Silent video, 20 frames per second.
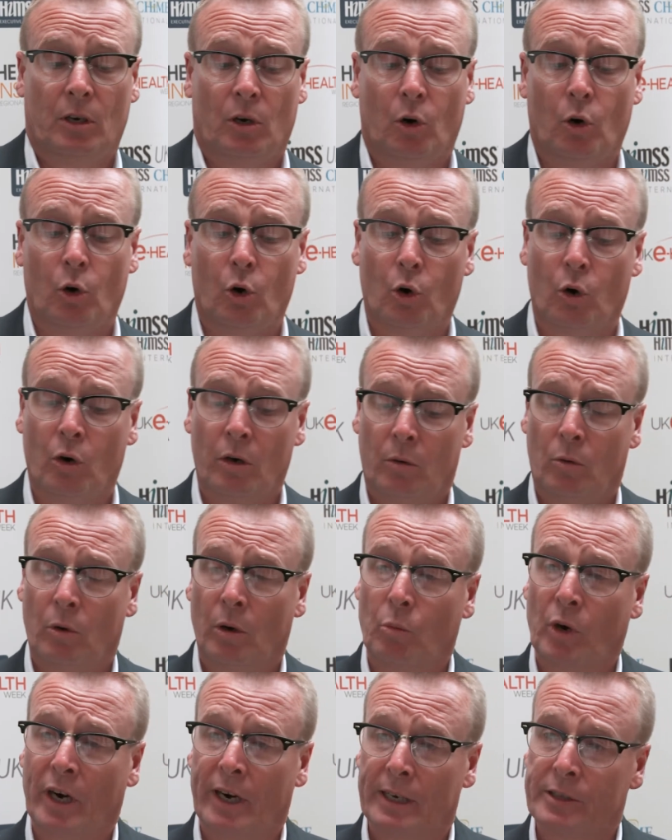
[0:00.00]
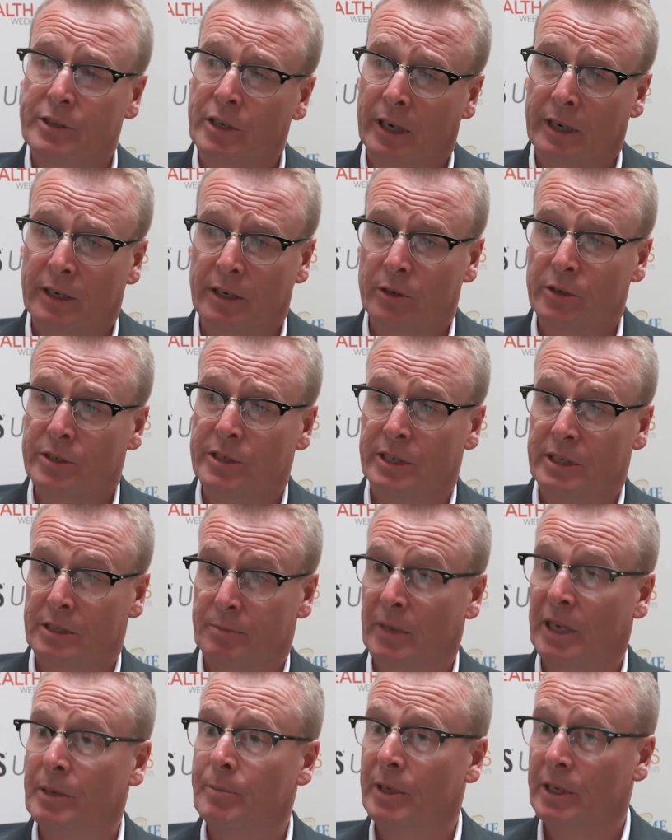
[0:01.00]
or where a diagnosis
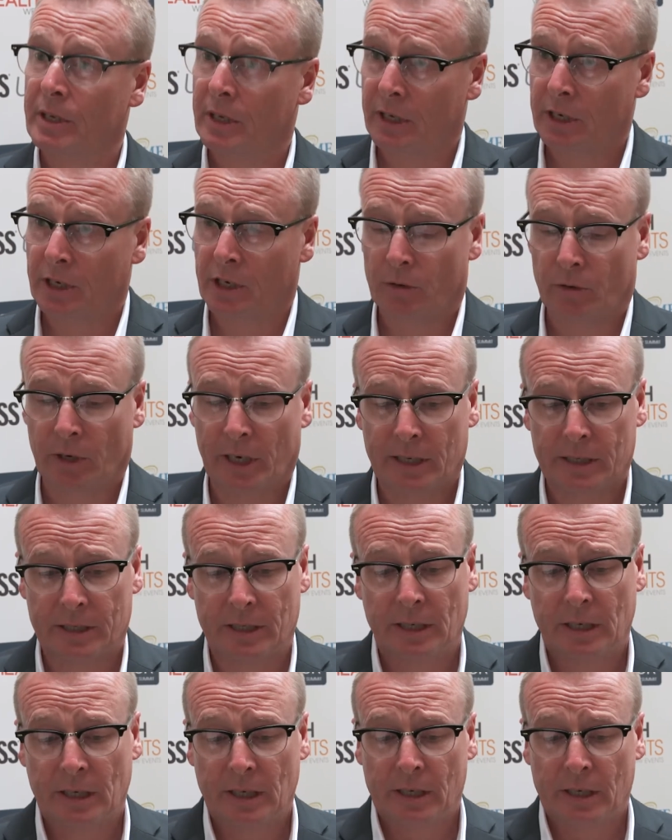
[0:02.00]
may be incorrect.